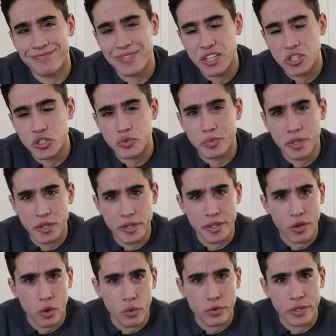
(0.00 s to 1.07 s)
there's
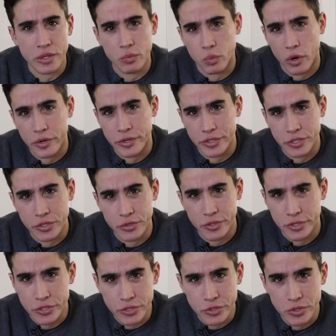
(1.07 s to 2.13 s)
really only one or two
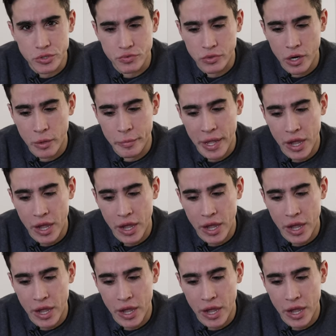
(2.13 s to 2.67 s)
to choose from.